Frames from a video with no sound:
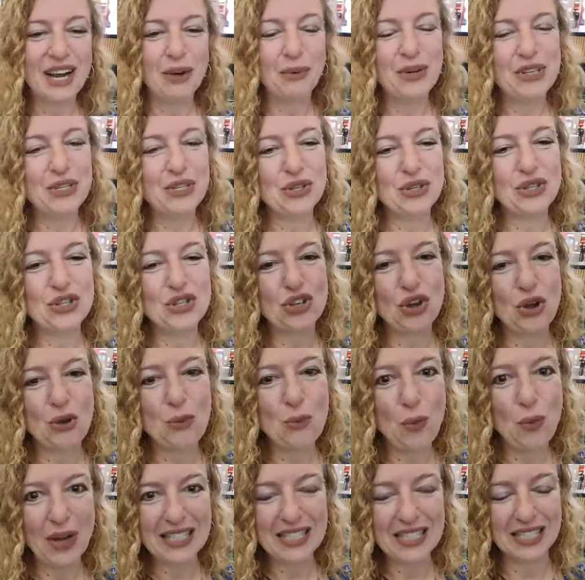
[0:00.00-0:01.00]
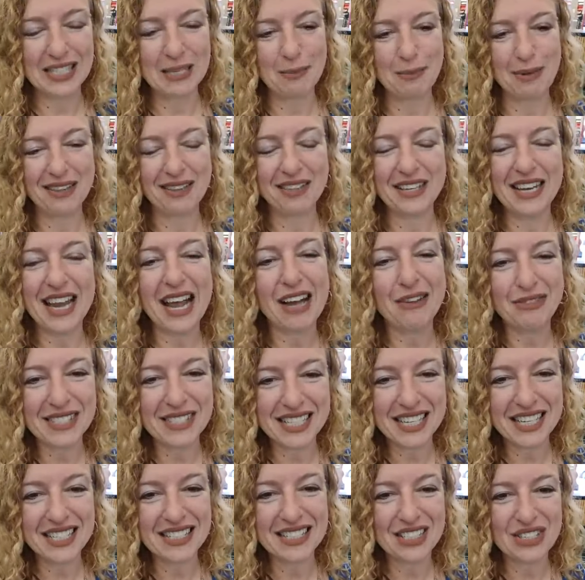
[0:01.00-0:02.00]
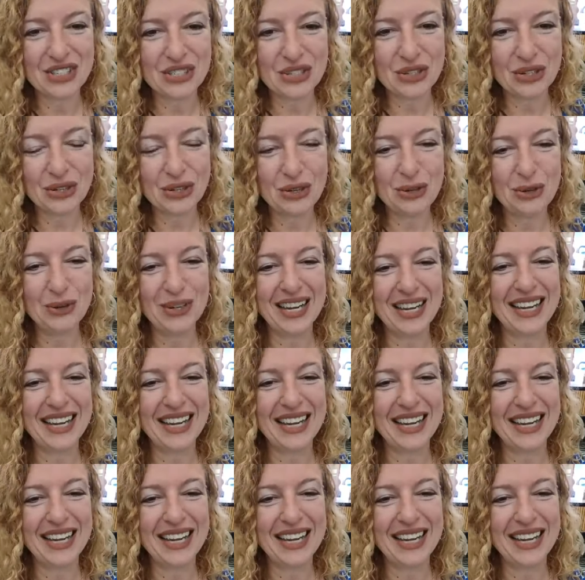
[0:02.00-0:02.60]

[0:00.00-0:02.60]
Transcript: We do the show once a month now for season two,